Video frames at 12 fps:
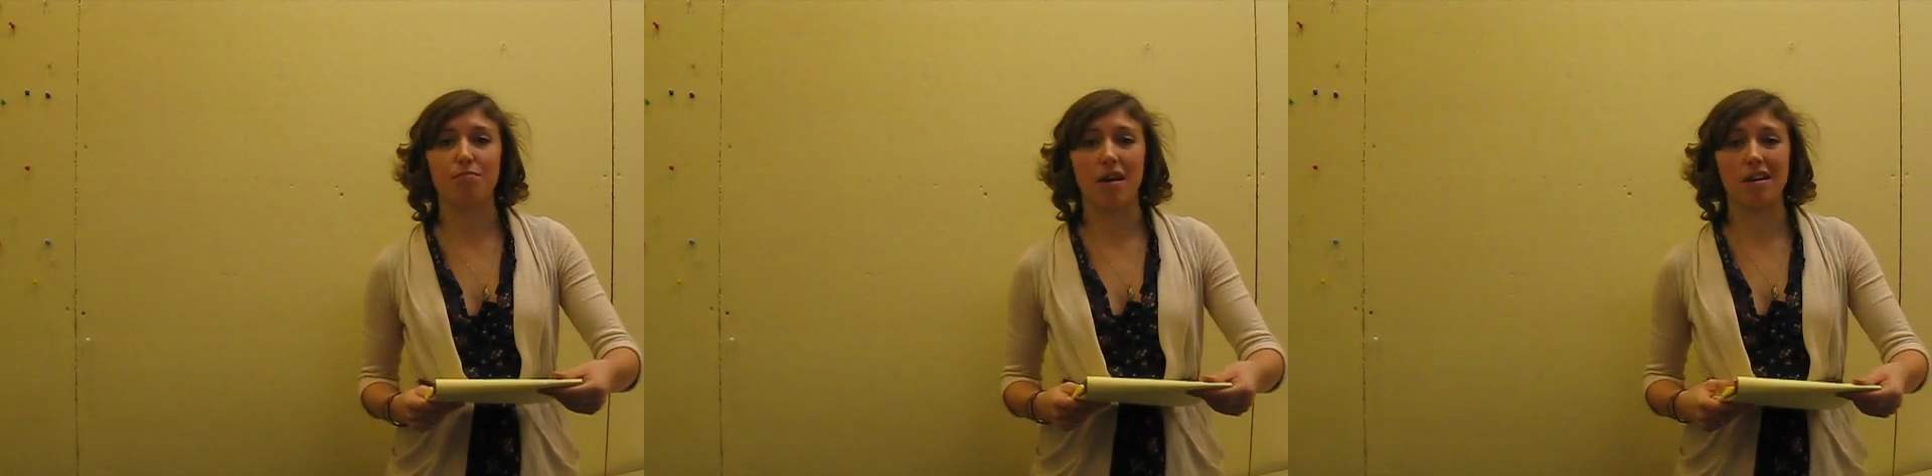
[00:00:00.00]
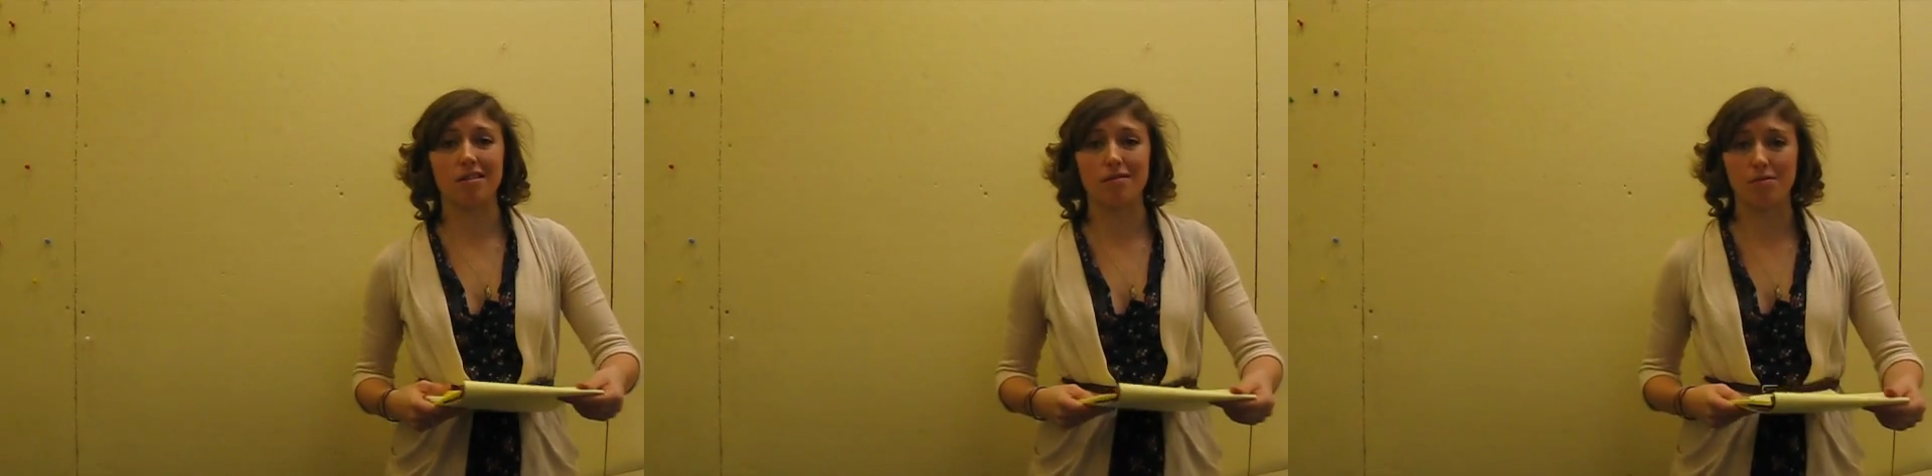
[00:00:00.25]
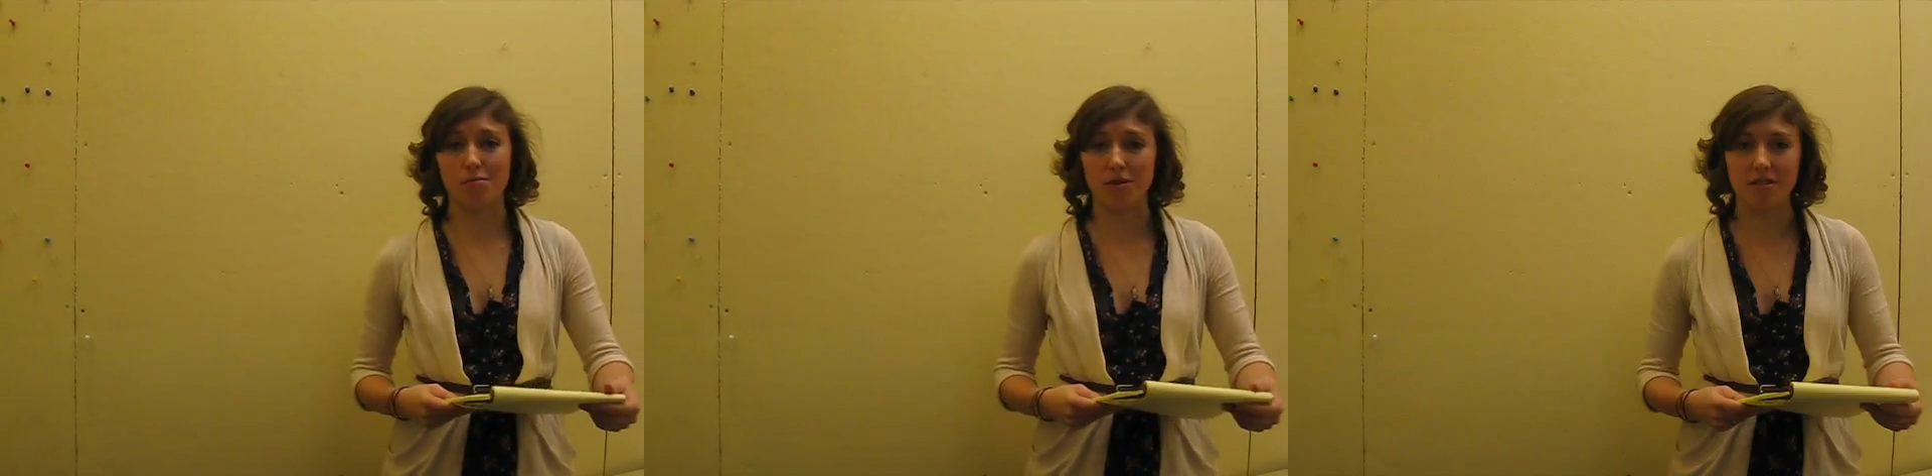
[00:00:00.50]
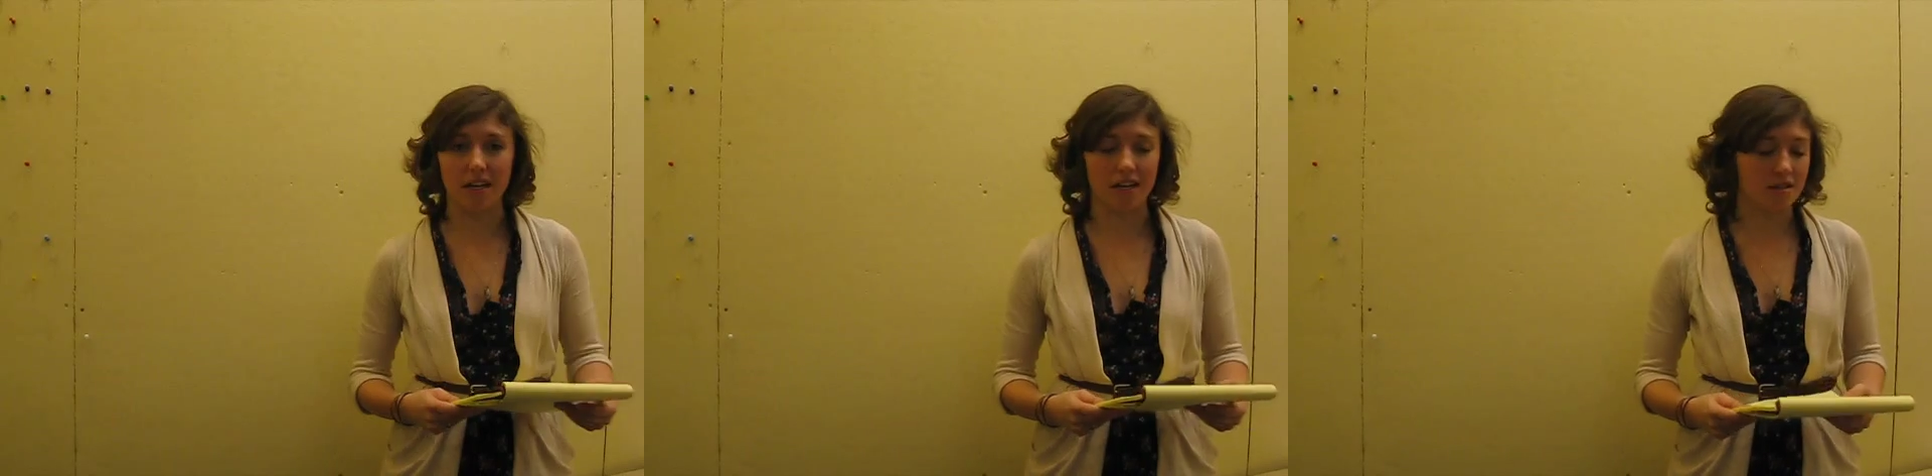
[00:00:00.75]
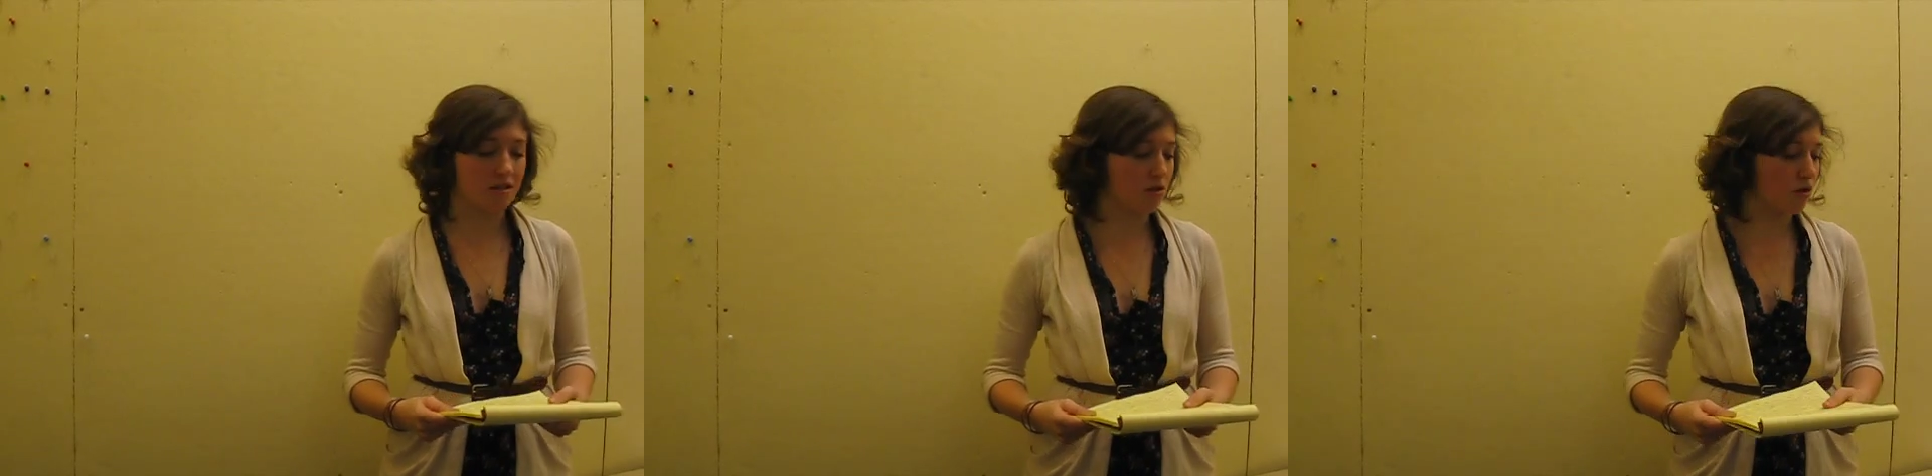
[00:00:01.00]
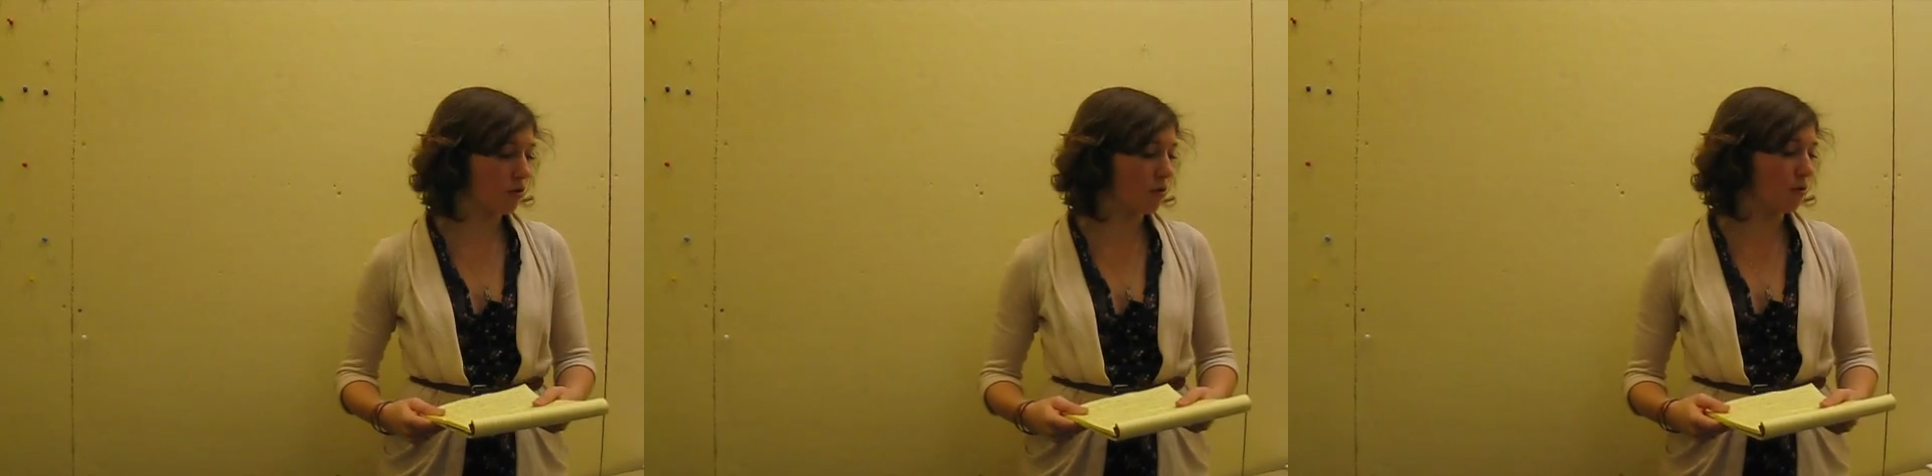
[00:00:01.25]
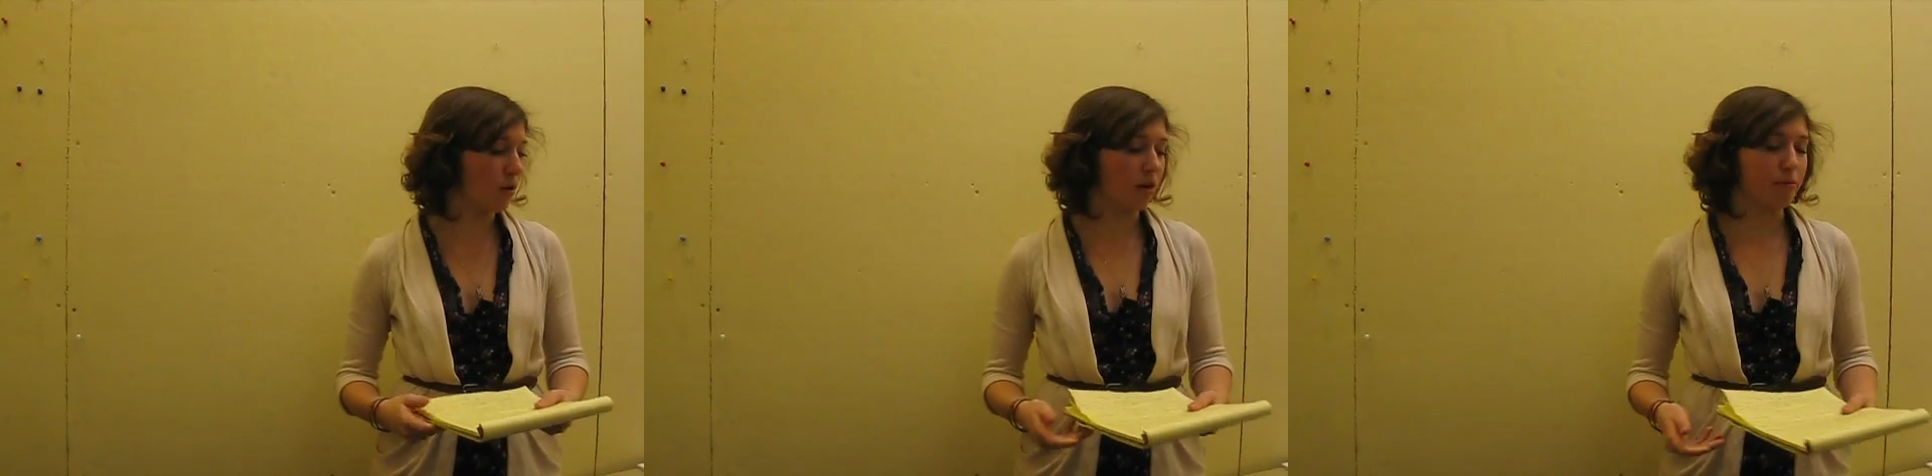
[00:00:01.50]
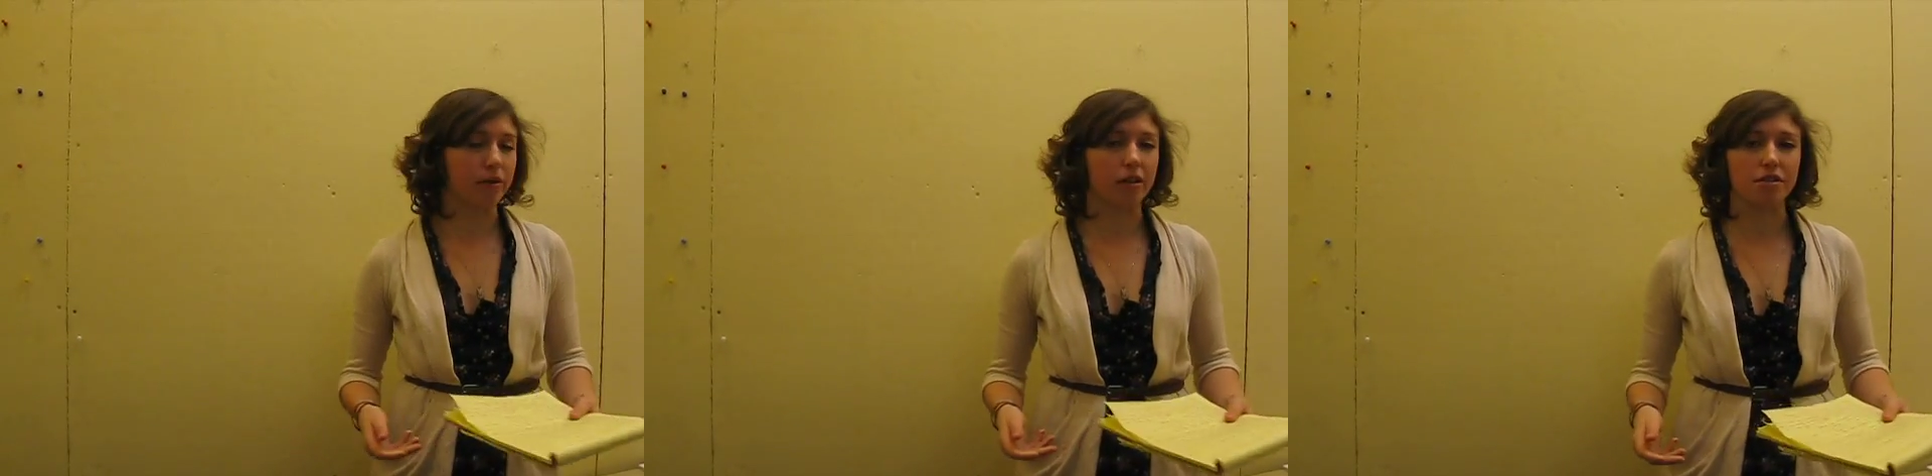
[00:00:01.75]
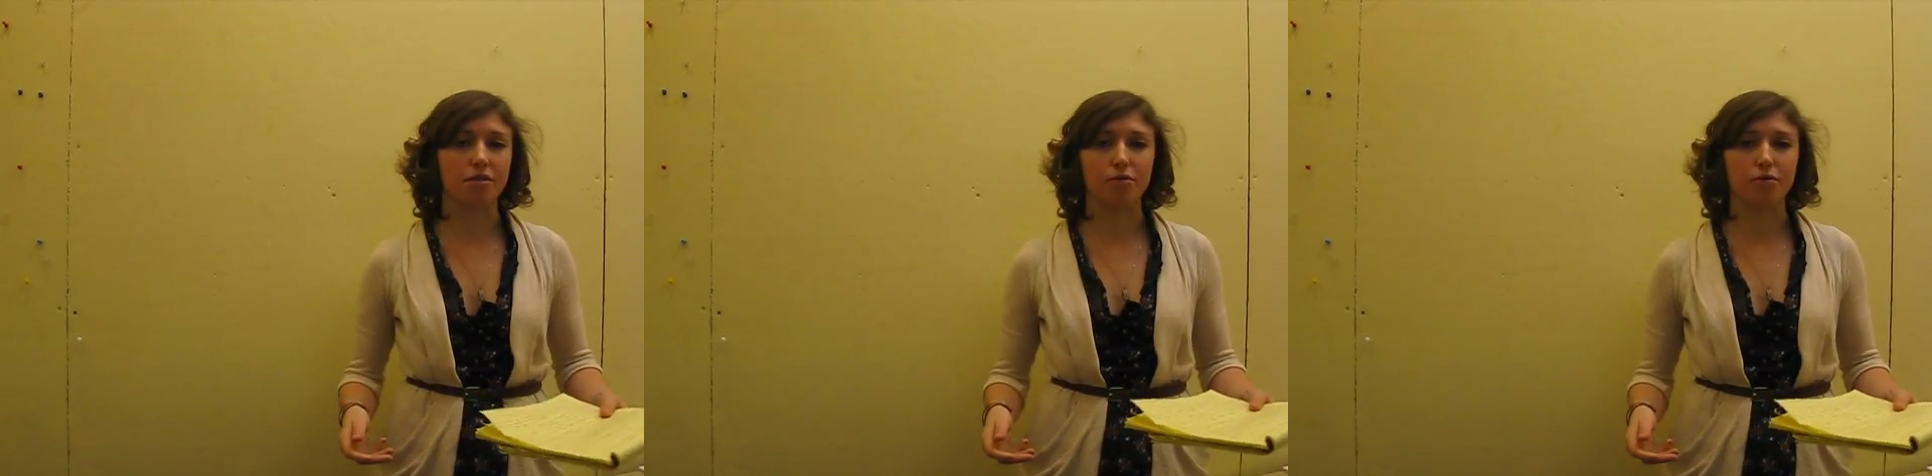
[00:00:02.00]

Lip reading: as it pertains to our production